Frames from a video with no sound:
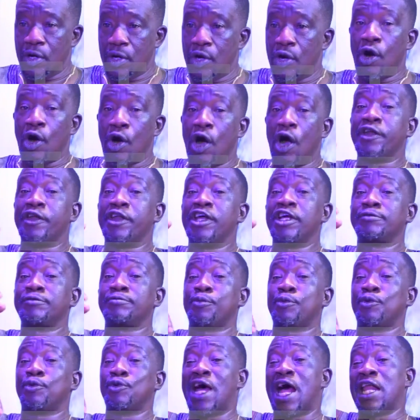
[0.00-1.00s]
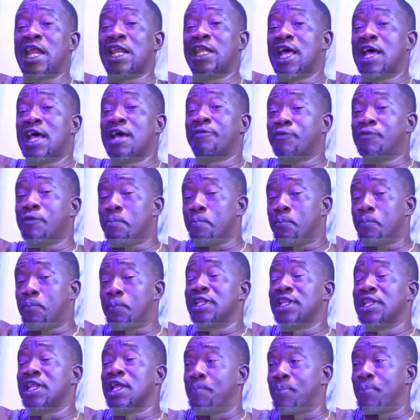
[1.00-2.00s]
All these people that left
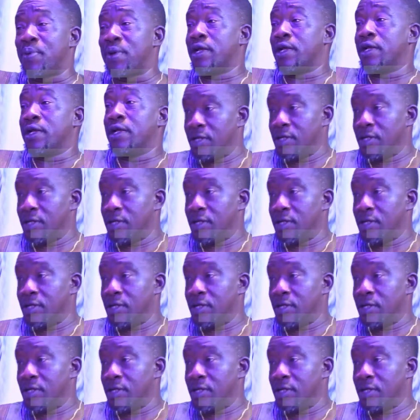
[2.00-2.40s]
PDP,